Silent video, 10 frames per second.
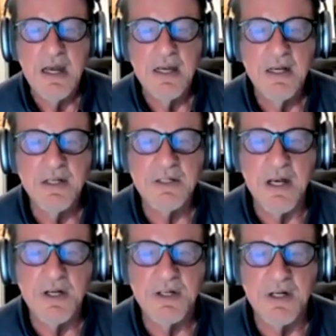East
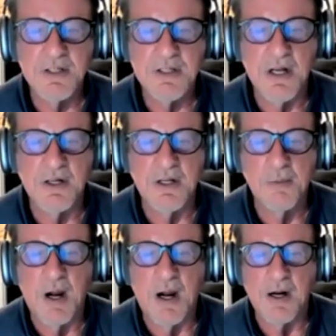Asia, and Central
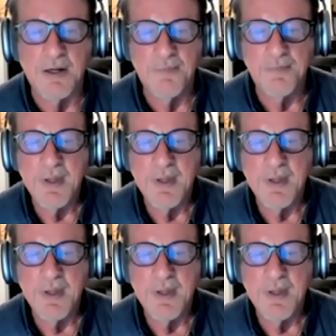America.